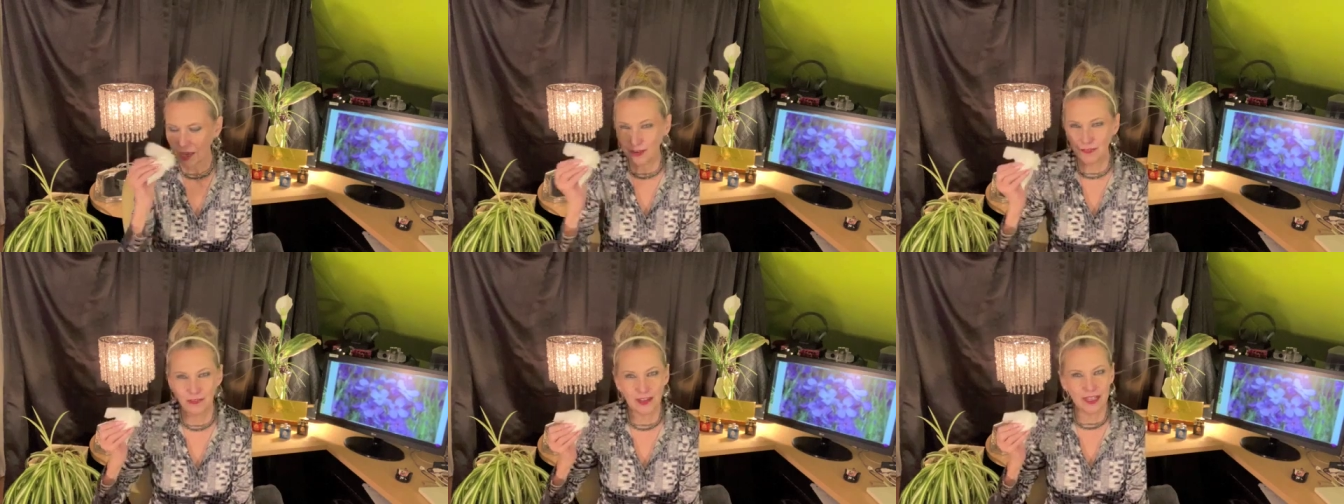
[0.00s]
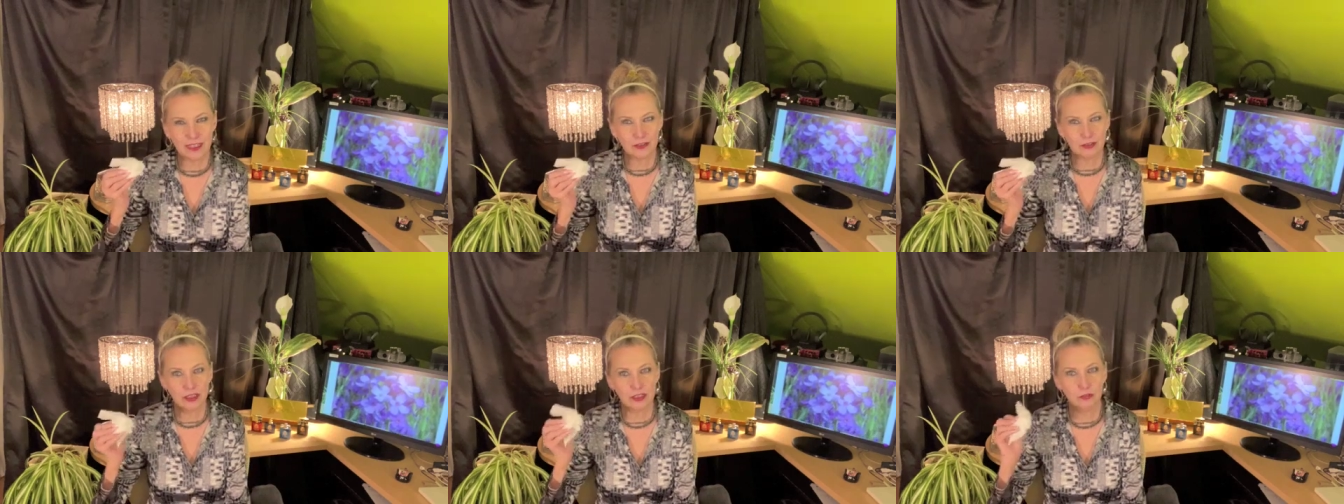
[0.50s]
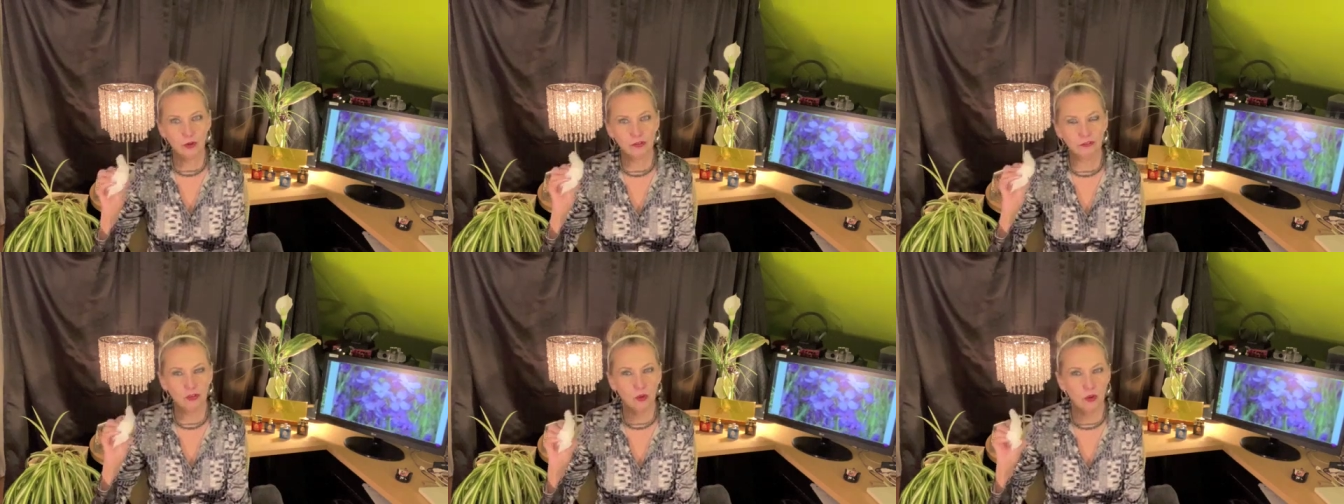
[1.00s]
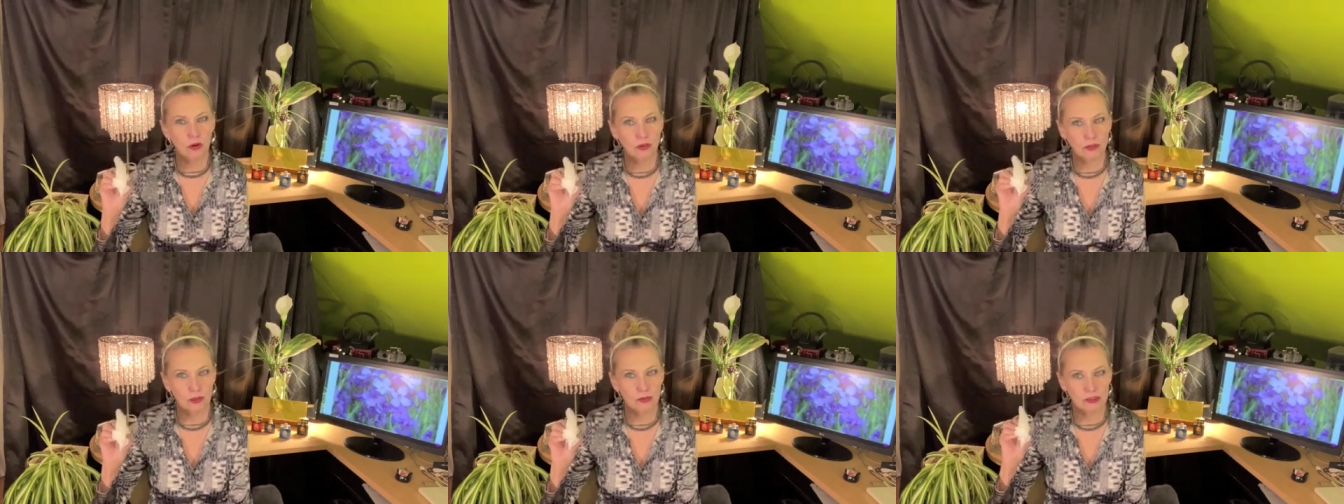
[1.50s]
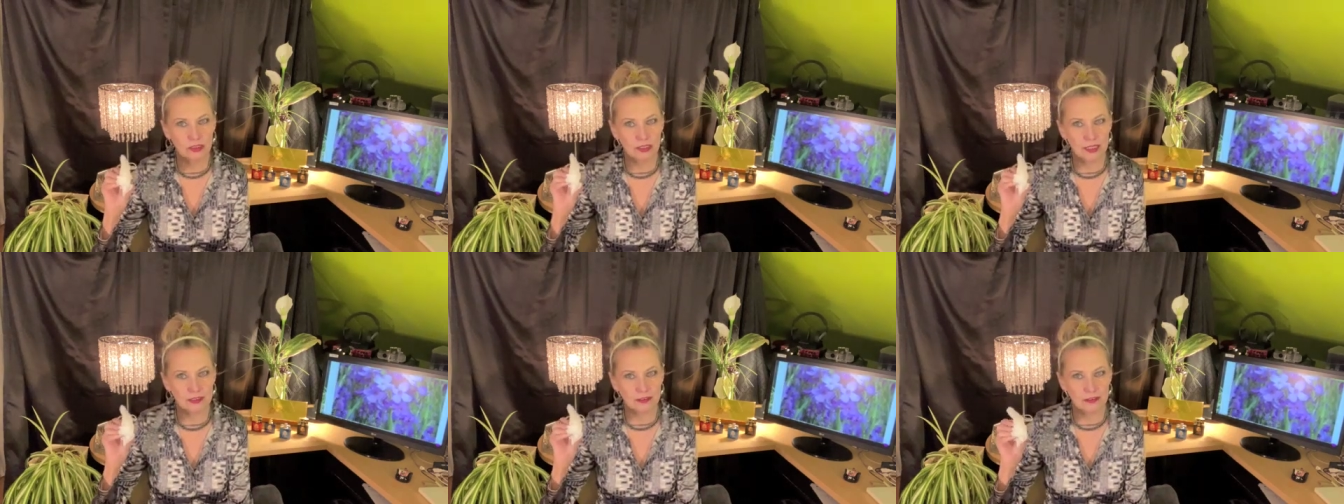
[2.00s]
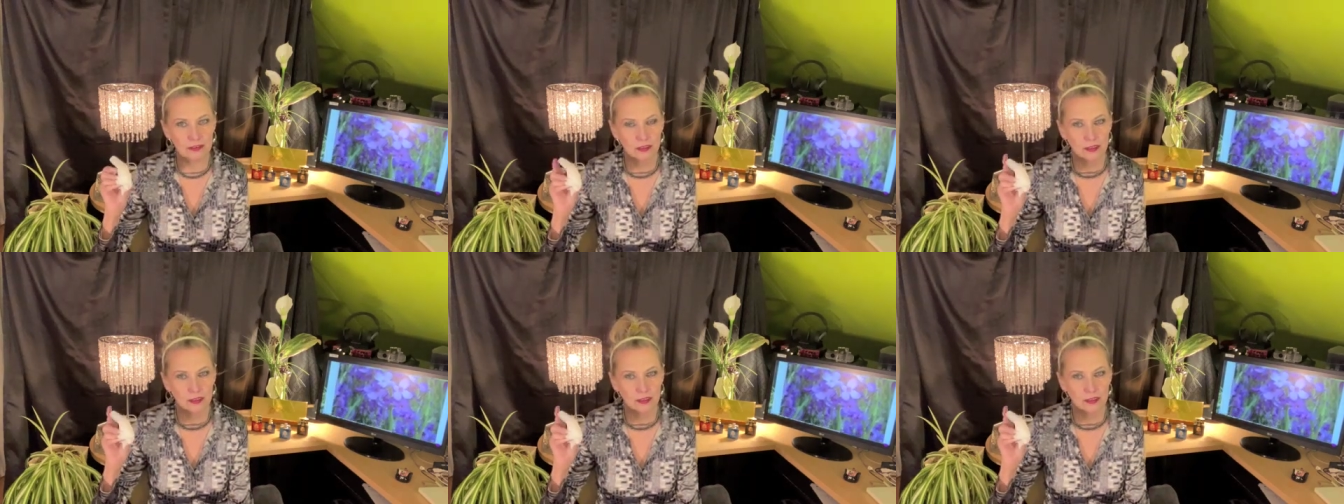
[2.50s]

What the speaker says: I feel like there's a little more floral notes in this.